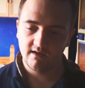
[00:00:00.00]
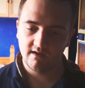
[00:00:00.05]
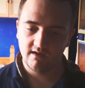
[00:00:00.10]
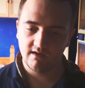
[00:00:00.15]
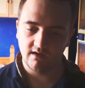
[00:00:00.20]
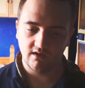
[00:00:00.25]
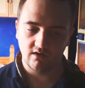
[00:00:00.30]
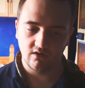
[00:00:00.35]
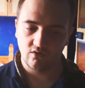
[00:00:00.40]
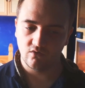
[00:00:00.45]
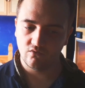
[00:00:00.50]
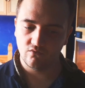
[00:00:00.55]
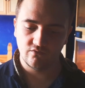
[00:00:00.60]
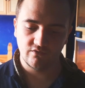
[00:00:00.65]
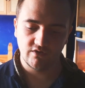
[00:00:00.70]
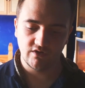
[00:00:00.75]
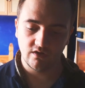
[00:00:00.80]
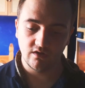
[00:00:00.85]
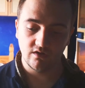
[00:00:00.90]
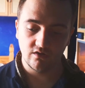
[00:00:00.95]
You know,
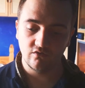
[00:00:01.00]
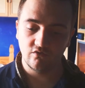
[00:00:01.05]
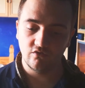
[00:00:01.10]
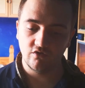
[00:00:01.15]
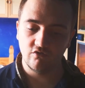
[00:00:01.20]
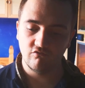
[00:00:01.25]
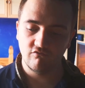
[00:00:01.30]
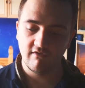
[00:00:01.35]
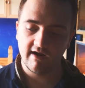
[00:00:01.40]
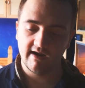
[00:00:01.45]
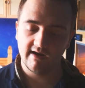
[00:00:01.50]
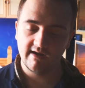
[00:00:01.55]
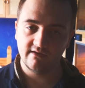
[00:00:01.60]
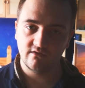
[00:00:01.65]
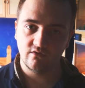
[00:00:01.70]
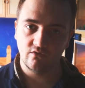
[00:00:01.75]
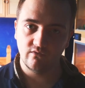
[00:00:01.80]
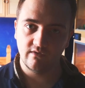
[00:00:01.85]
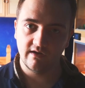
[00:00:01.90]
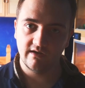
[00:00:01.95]
you really
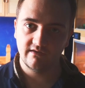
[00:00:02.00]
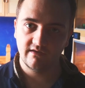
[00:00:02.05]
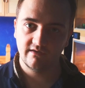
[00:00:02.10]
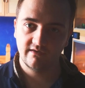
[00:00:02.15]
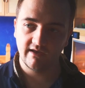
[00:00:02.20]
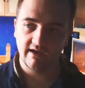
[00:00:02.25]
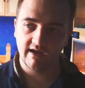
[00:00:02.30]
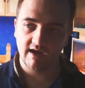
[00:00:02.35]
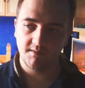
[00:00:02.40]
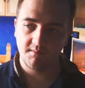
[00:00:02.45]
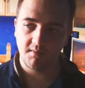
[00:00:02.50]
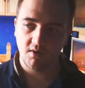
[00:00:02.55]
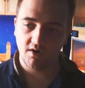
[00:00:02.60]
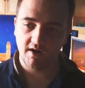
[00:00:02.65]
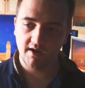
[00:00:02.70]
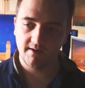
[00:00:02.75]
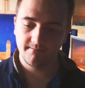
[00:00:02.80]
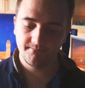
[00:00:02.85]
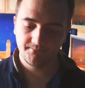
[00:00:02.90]
do need to think about it.